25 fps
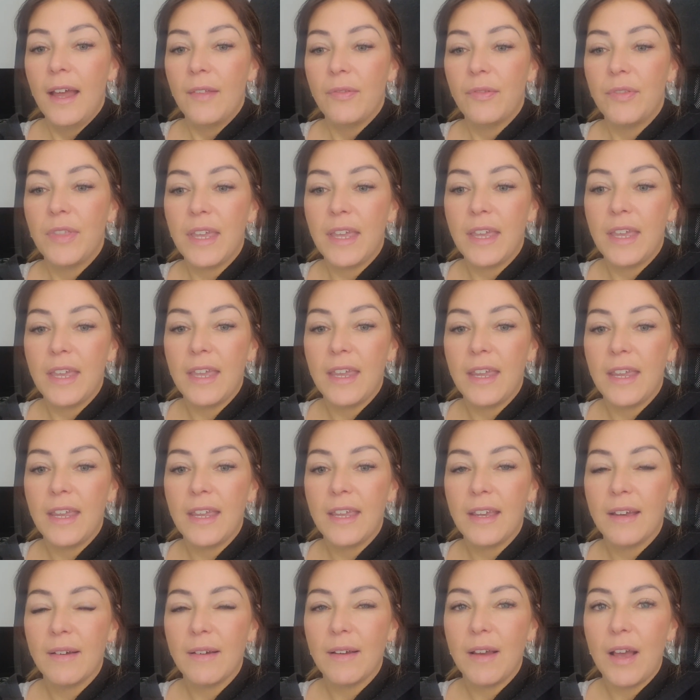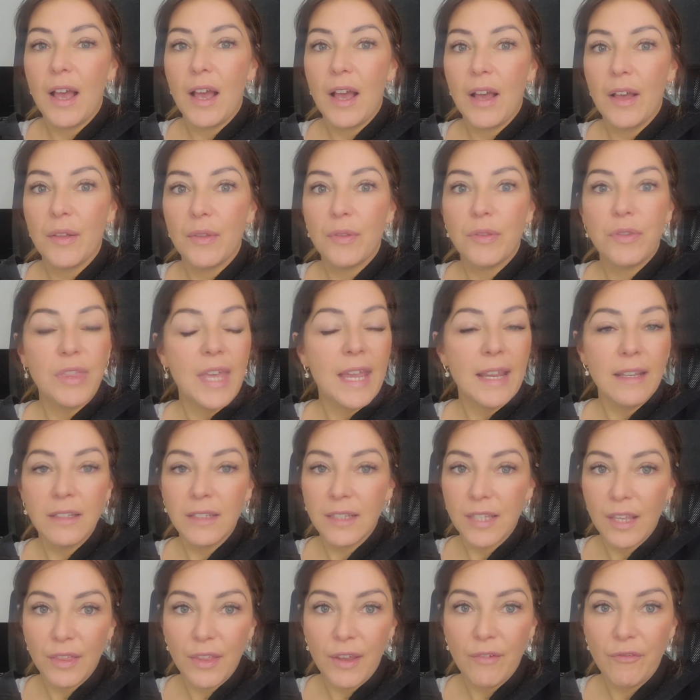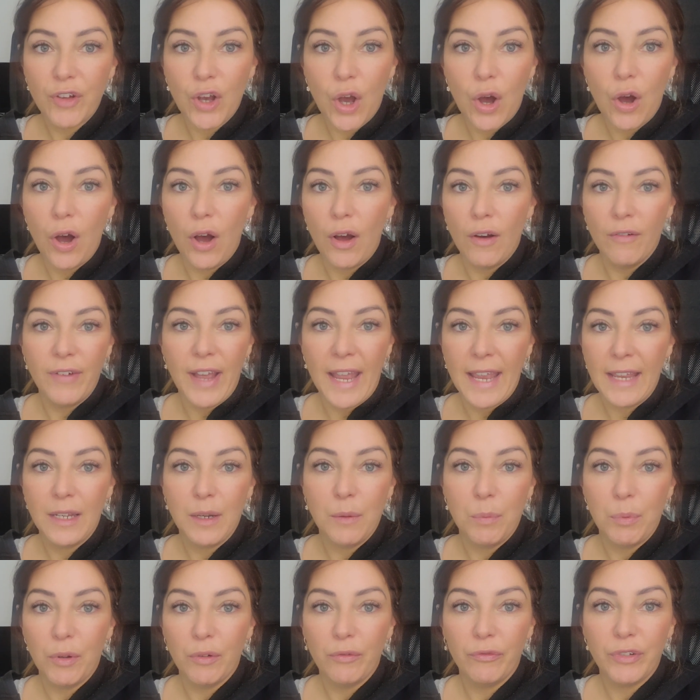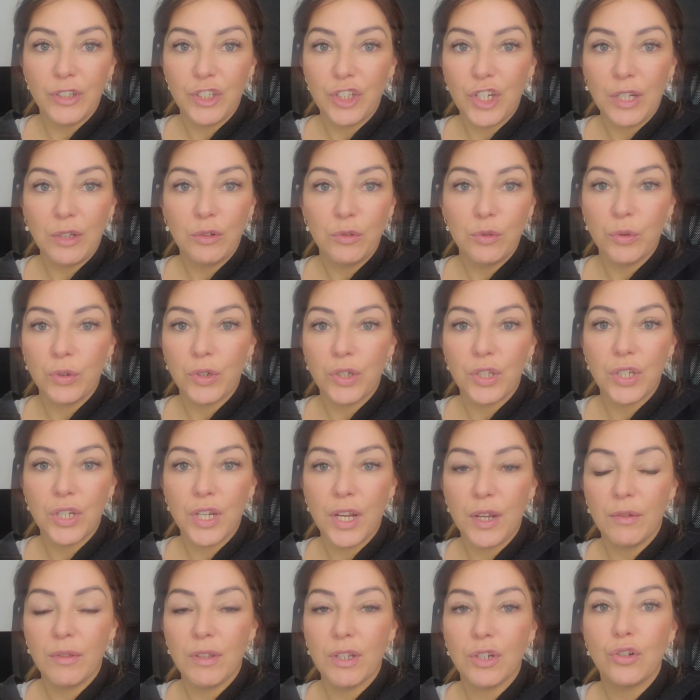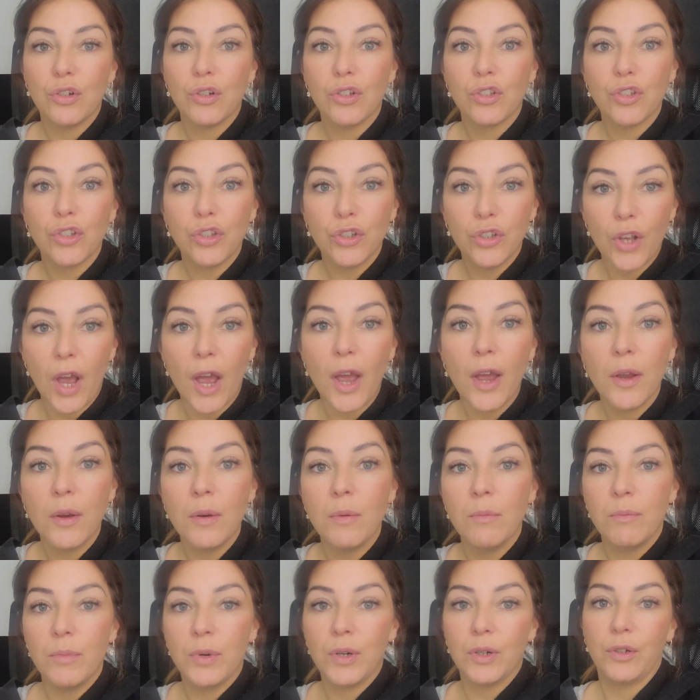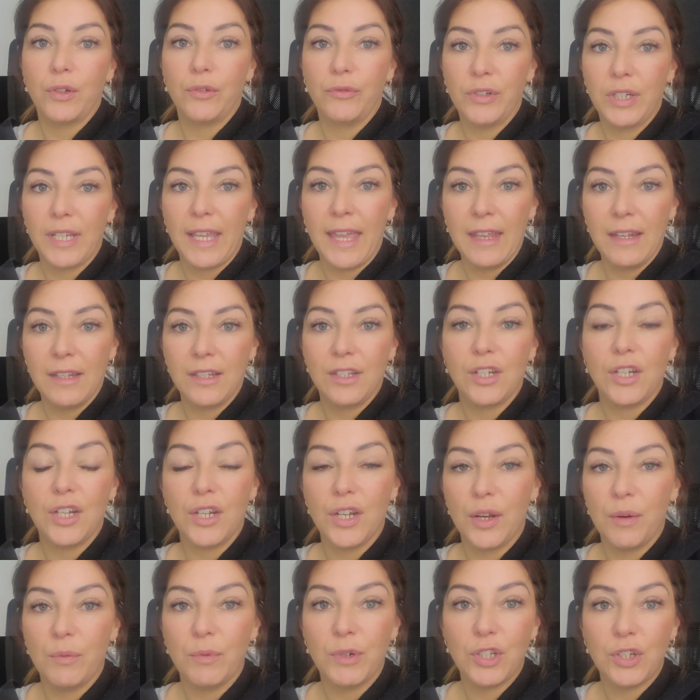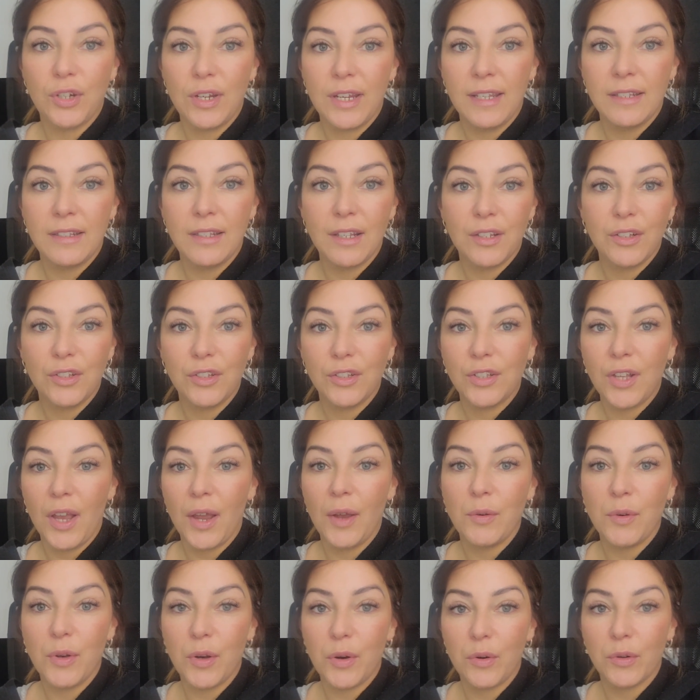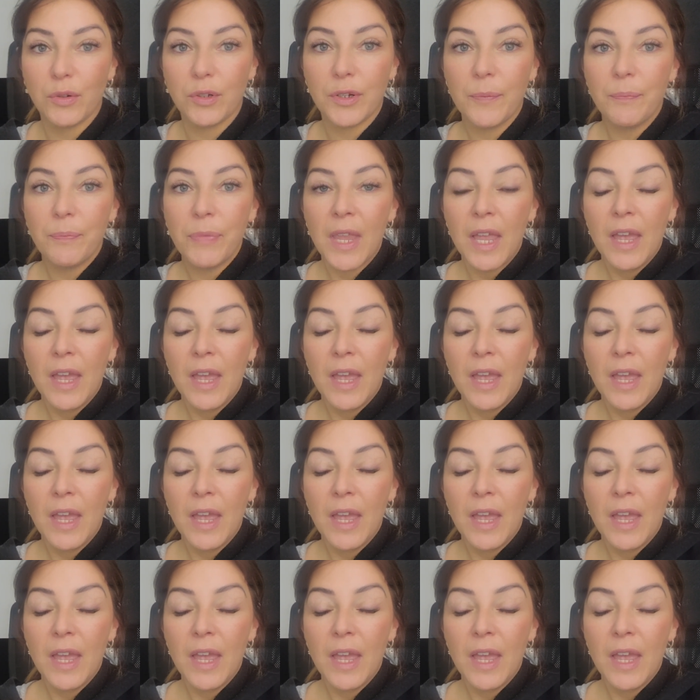The things that they've got available for children to do, there's just so much for kids to do, which is so good.